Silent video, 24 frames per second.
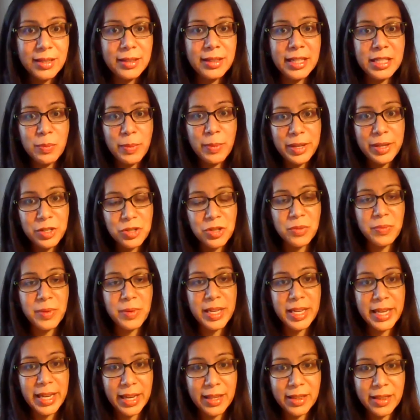Let's make sure
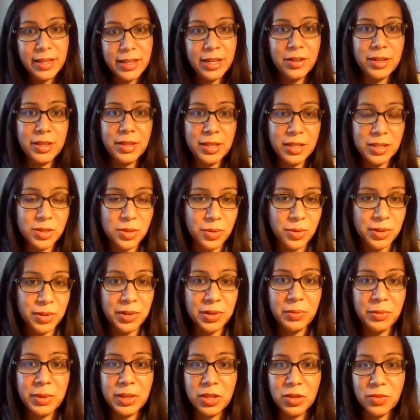we get there in this
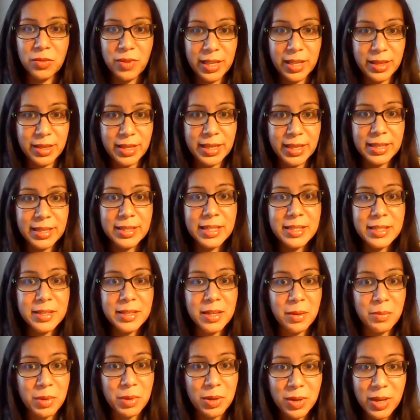order with the right things. Let's
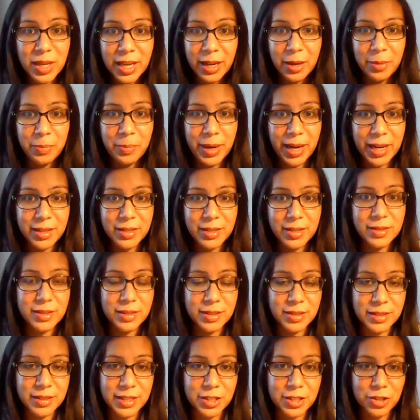communicate back to the
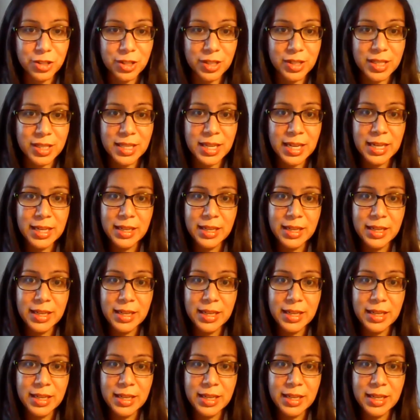clinicians.